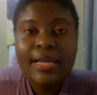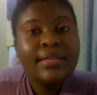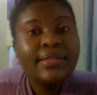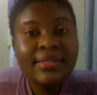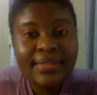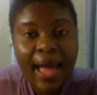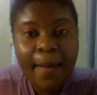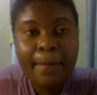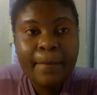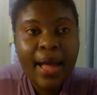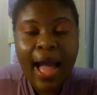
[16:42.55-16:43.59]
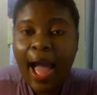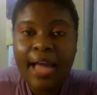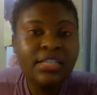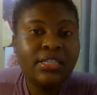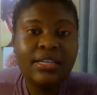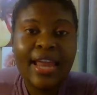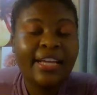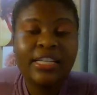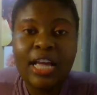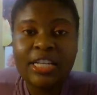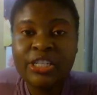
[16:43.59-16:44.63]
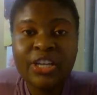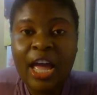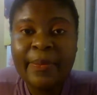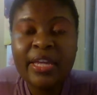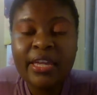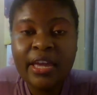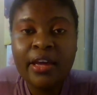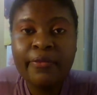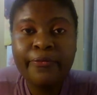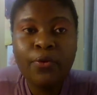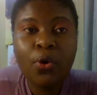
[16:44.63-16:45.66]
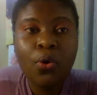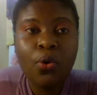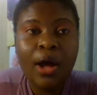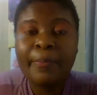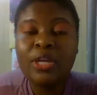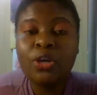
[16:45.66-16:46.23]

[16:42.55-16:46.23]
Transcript: Some are like are just coming here for um,